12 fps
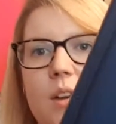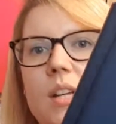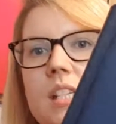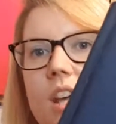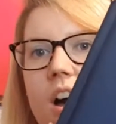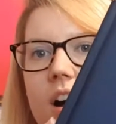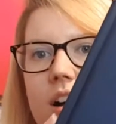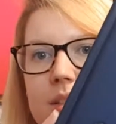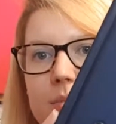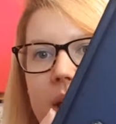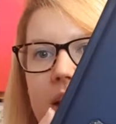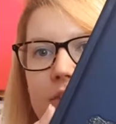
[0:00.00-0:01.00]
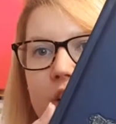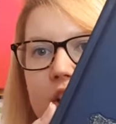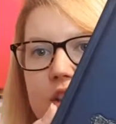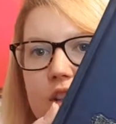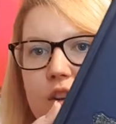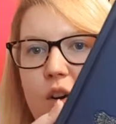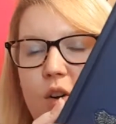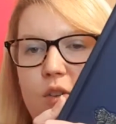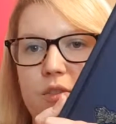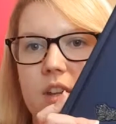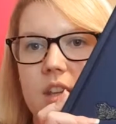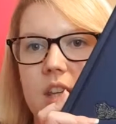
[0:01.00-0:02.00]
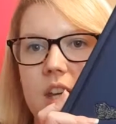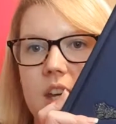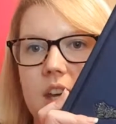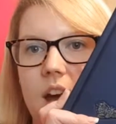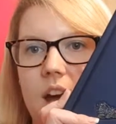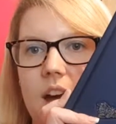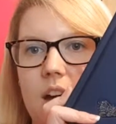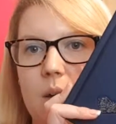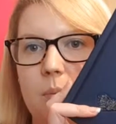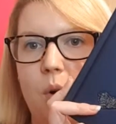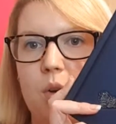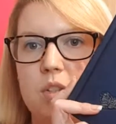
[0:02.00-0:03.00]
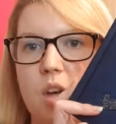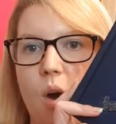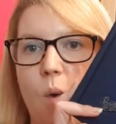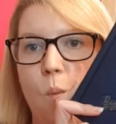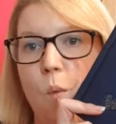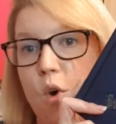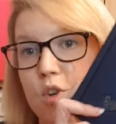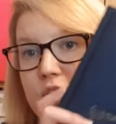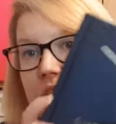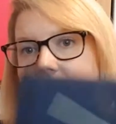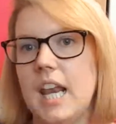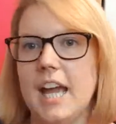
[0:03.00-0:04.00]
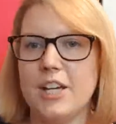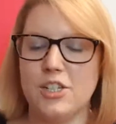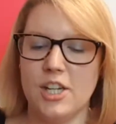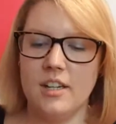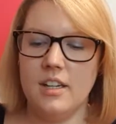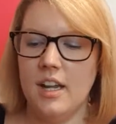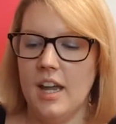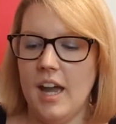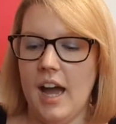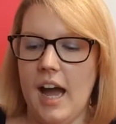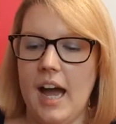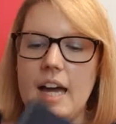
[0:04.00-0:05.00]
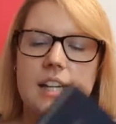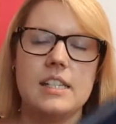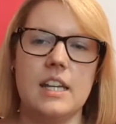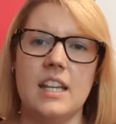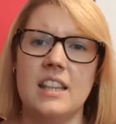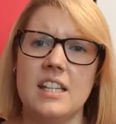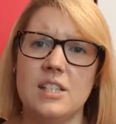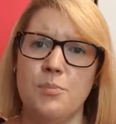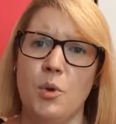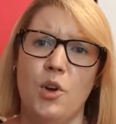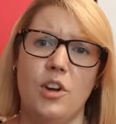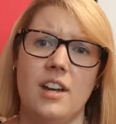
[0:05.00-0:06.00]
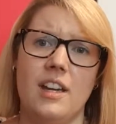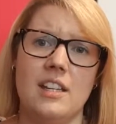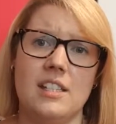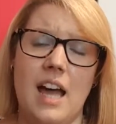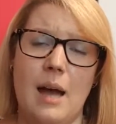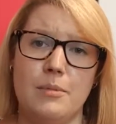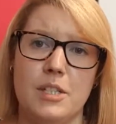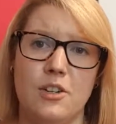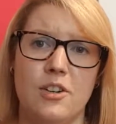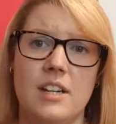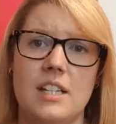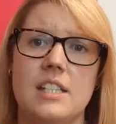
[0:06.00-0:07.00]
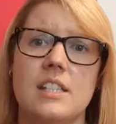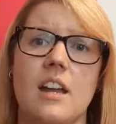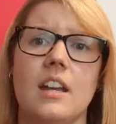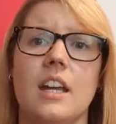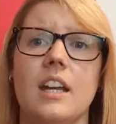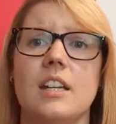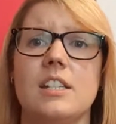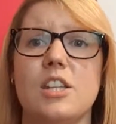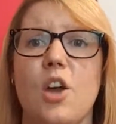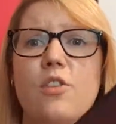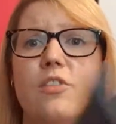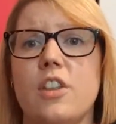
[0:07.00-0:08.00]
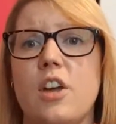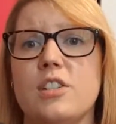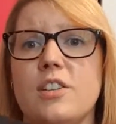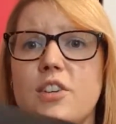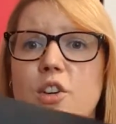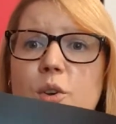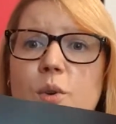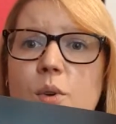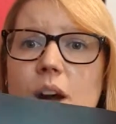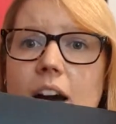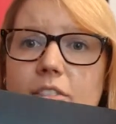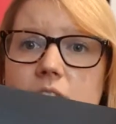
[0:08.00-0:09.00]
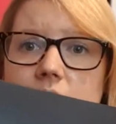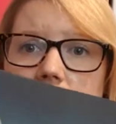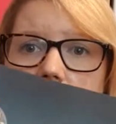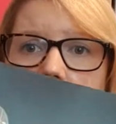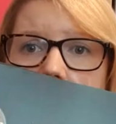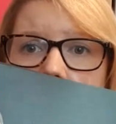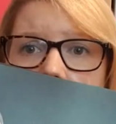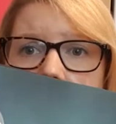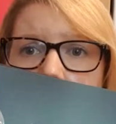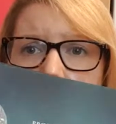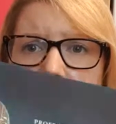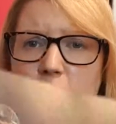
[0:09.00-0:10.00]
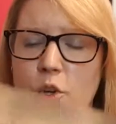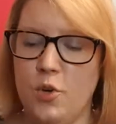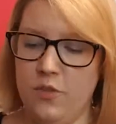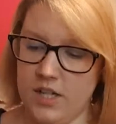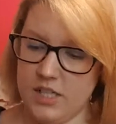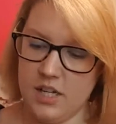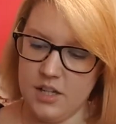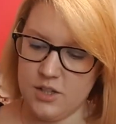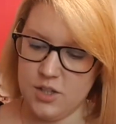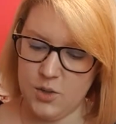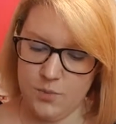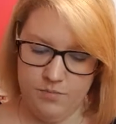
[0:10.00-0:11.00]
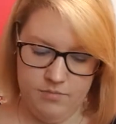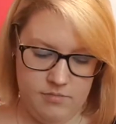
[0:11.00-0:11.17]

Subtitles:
So it's the hardback version of the Harry Potter wand collection. And this book is absolutely stunning. So for those of you who haven't seen it, who have I turned to?